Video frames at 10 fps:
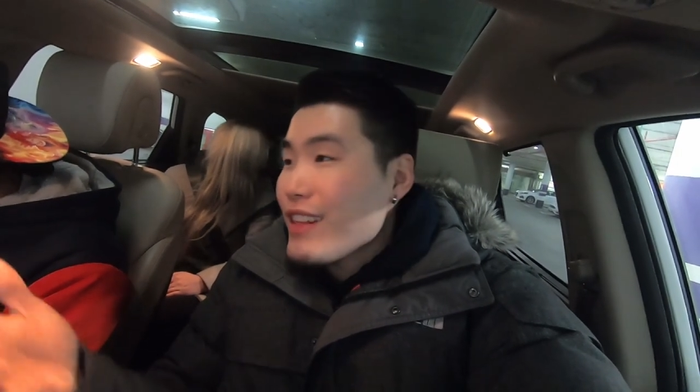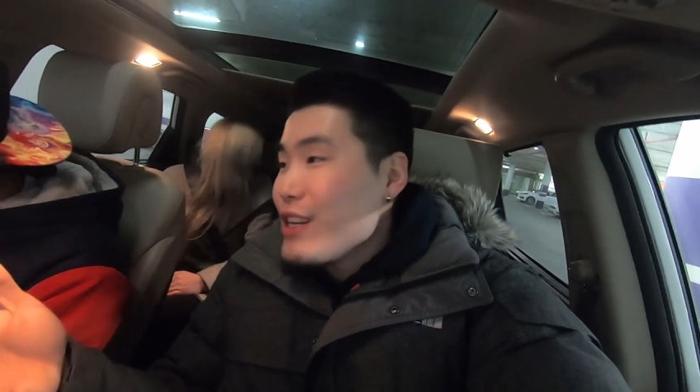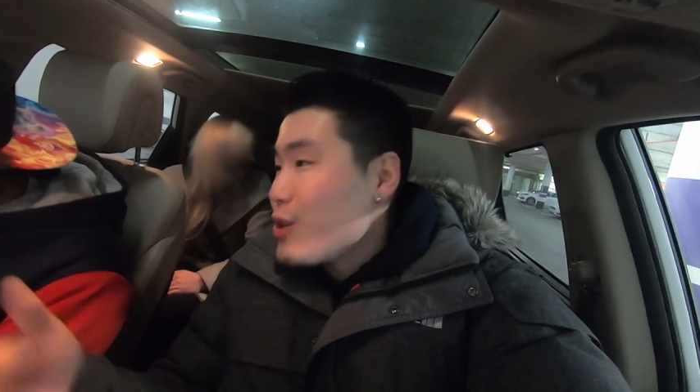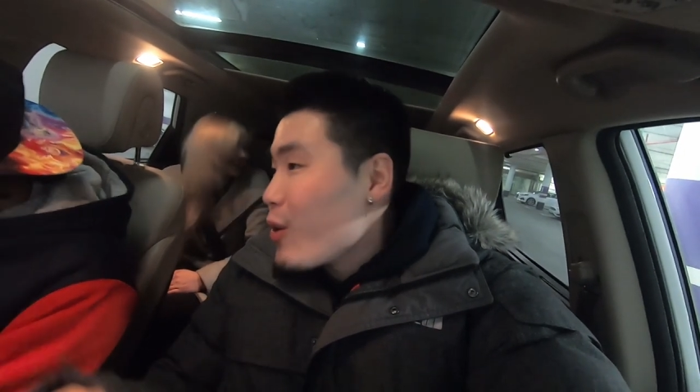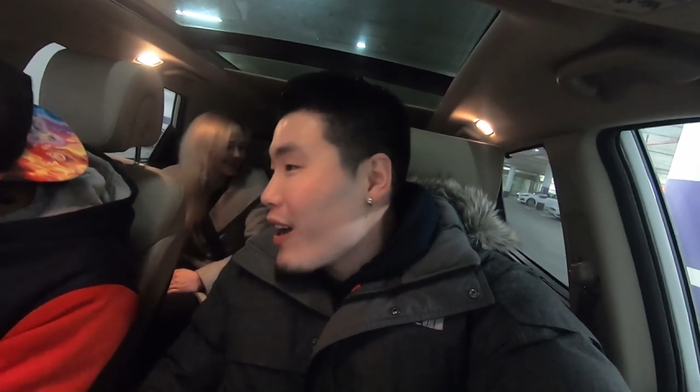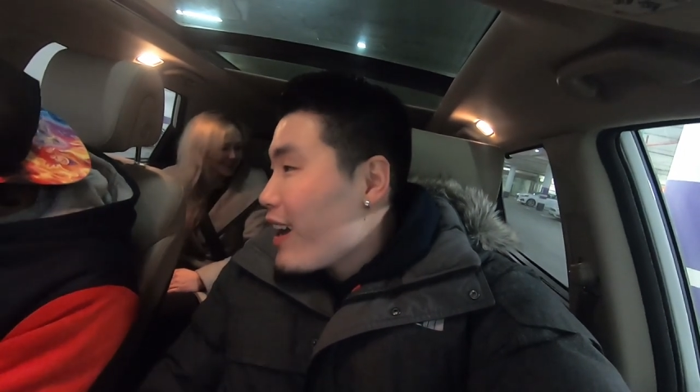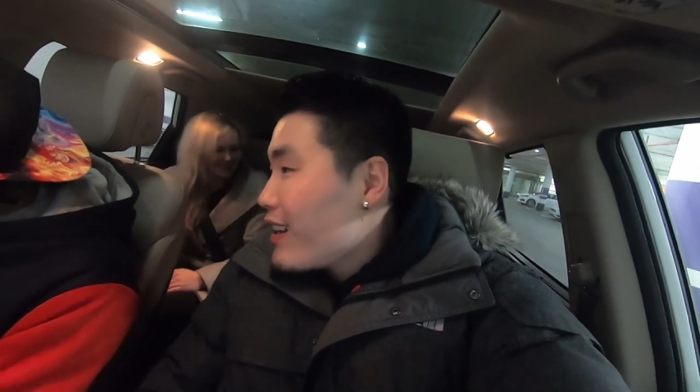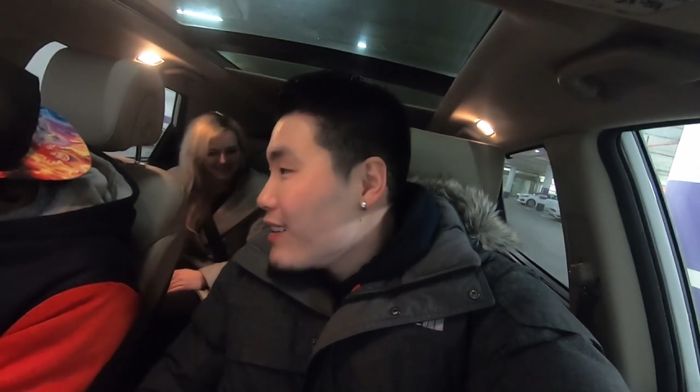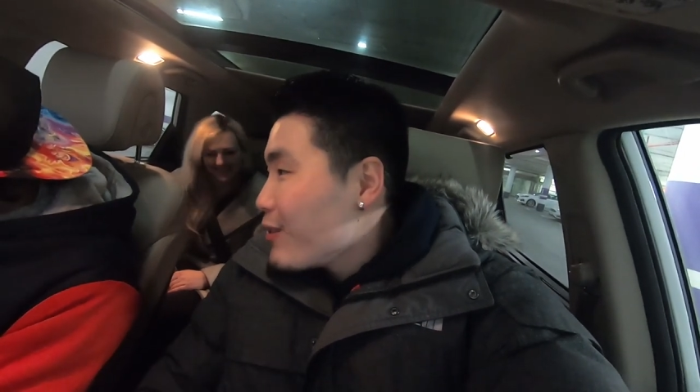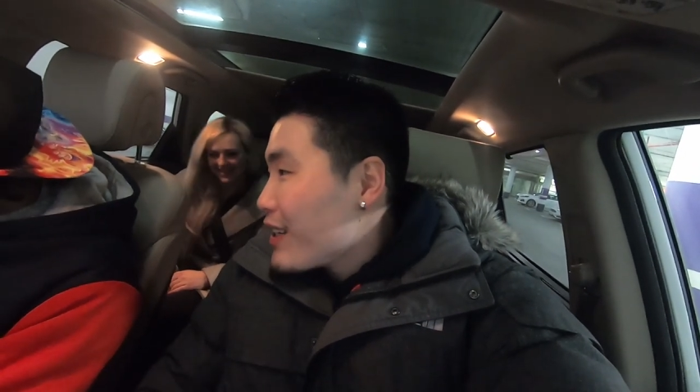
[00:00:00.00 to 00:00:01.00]
then in
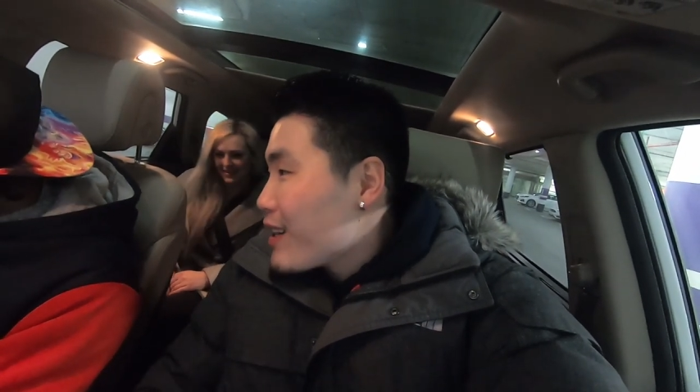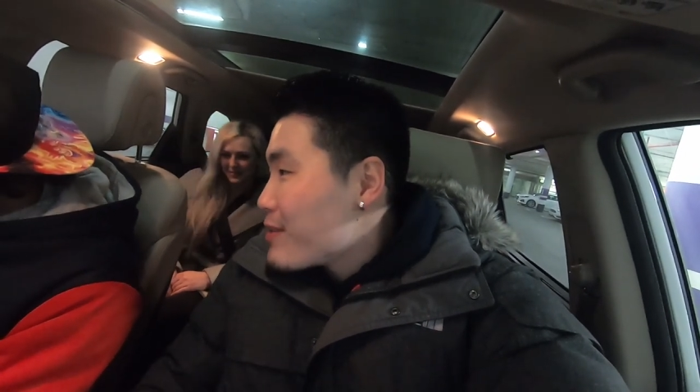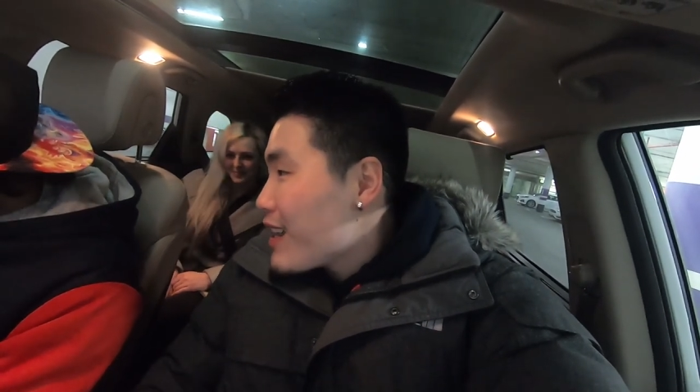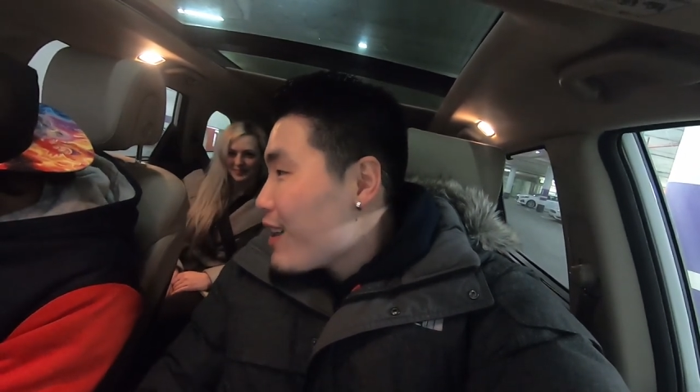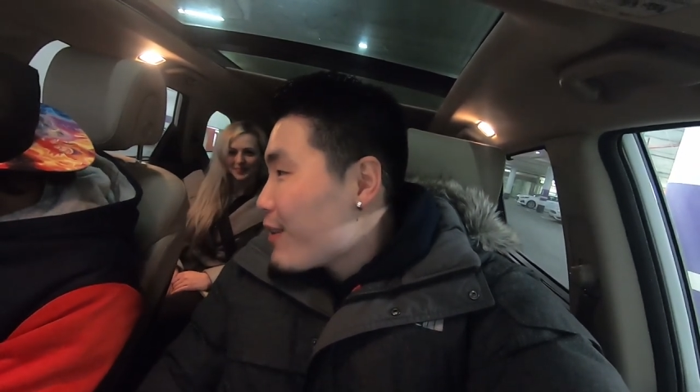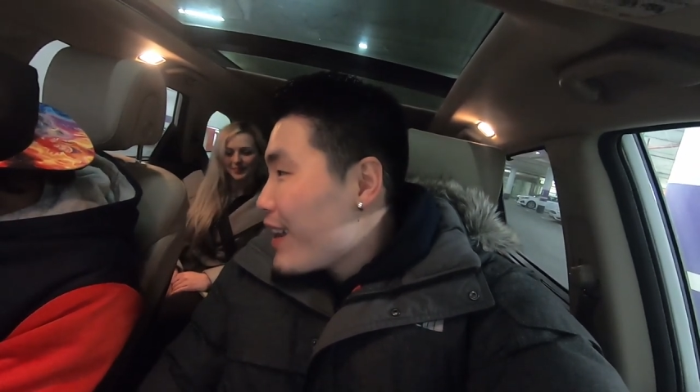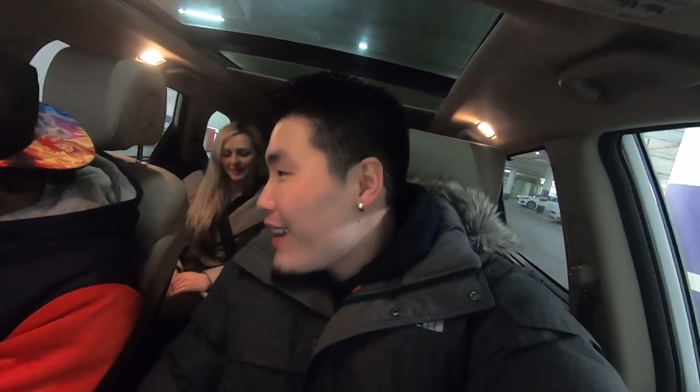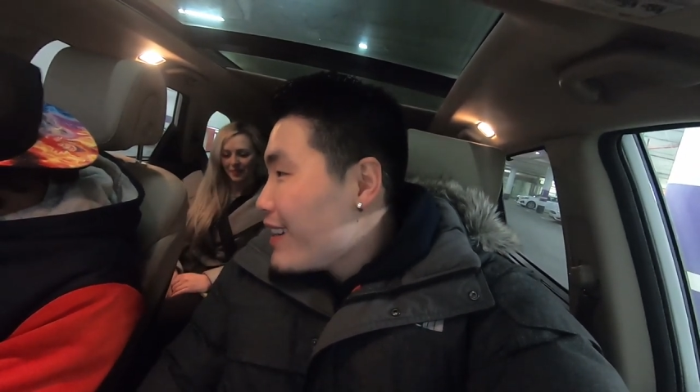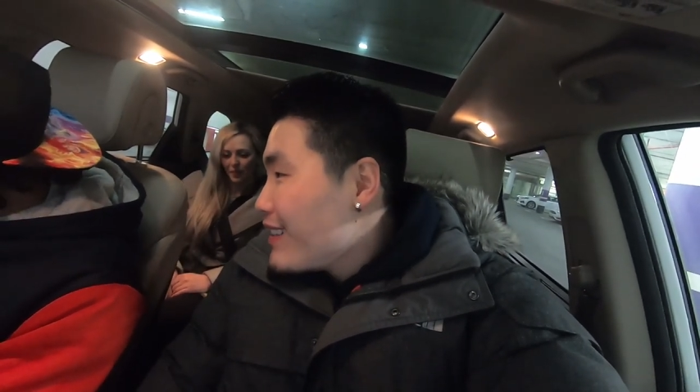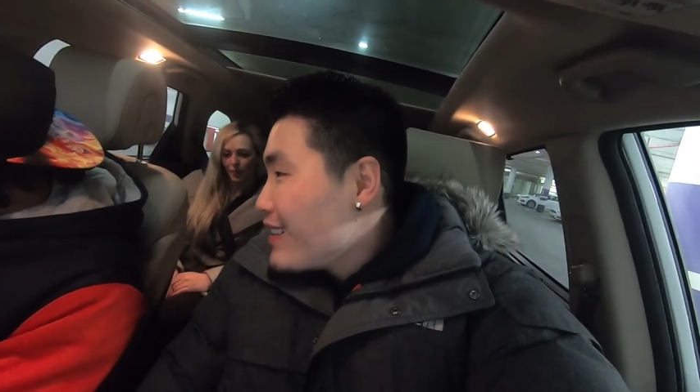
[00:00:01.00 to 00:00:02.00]
Dokkan when he comes out,
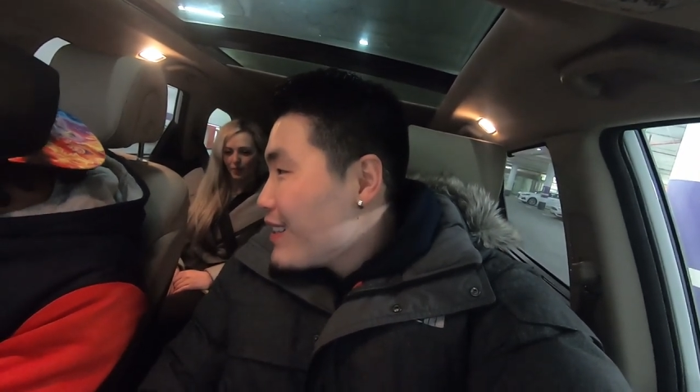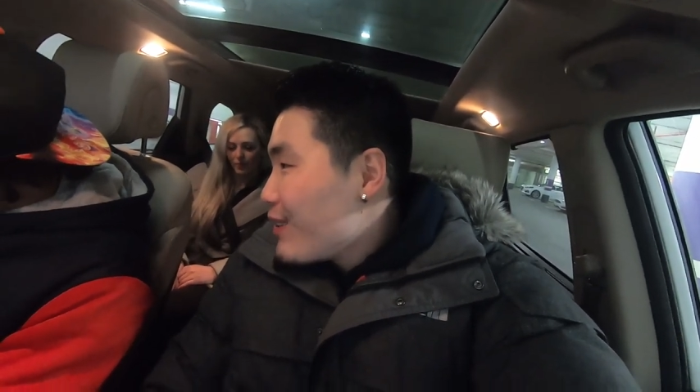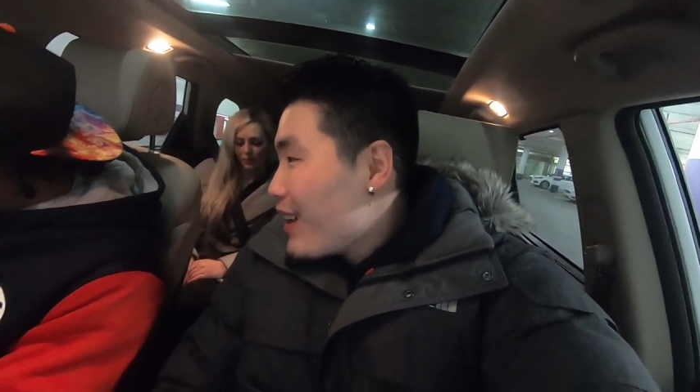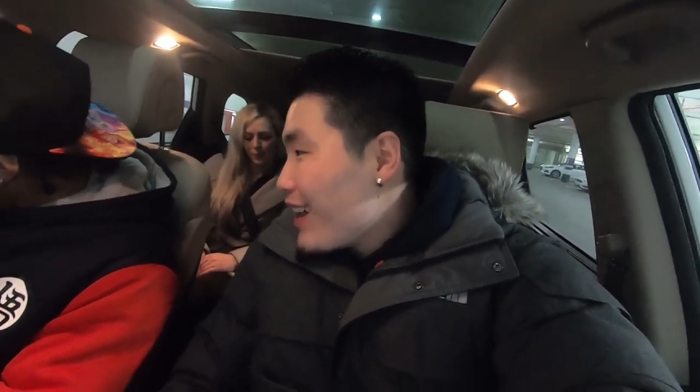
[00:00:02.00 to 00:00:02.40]
right? Oh yeah.